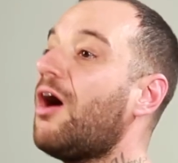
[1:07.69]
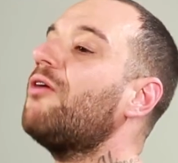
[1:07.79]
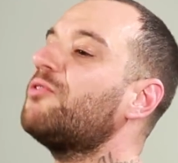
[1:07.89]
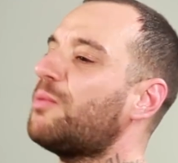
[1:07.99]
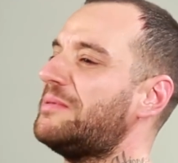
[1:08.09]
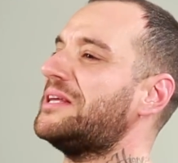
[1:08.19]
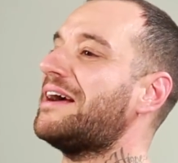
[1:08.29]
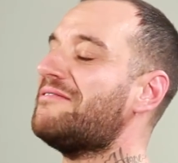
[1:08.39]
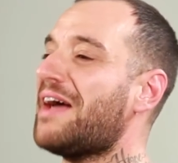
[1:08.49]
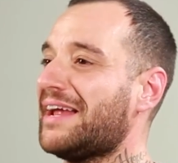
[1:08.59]
all the women that
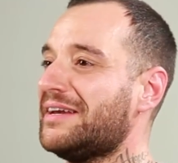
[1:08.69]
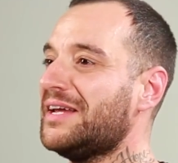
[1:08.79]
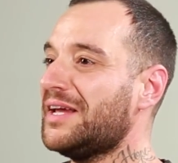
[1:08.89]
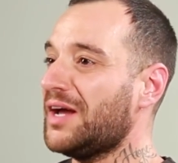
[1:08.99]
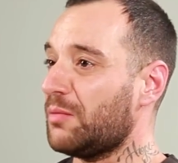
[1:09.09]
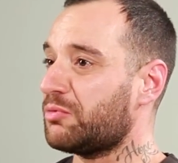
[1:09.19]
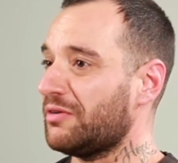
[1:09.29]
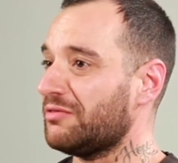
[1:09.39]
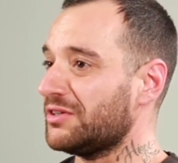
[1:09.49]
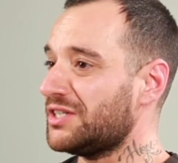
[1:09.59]
I've had a
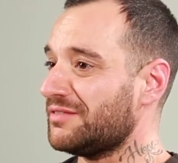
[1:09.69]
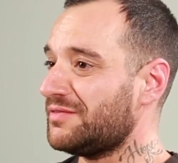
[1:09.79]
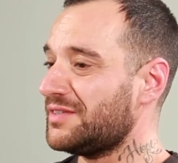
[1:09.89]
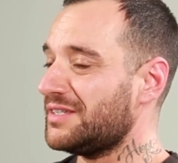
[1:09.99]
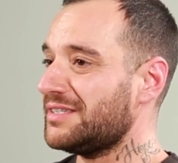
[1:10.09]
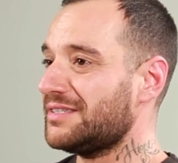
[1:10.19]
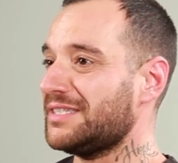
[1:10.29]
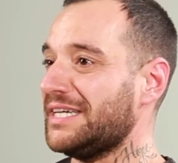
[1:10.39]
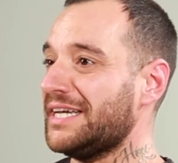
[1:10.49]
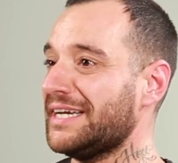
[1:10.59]
privilege of
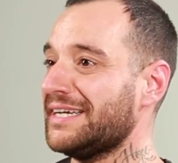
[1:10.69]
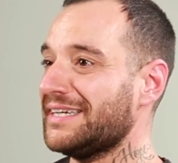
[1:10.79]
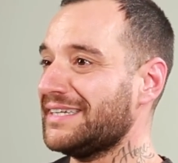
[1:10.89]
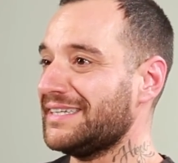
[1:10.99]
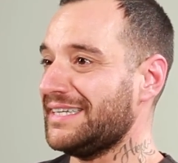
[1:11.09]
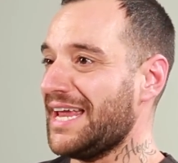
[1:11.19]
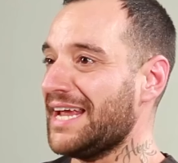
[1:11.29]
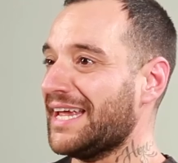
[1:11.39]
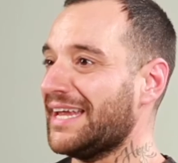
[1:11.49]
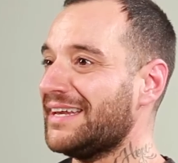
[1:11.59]
seeing
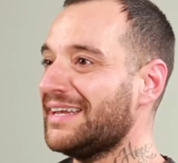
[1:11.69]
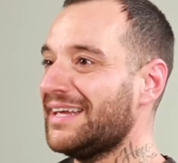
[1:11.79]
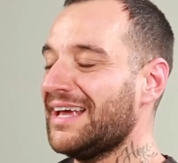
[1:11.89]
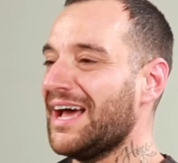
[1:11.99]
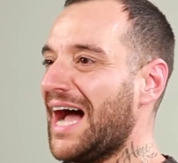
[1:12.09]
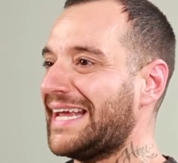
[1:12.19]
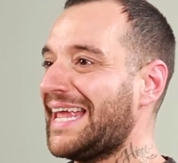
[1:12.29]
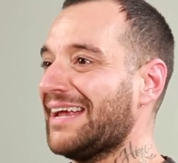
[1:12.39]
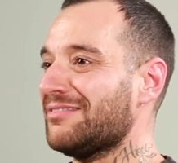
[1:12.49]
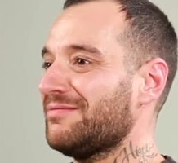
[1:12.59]
naked, I
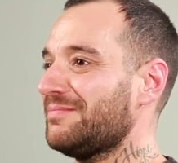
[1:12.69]
can't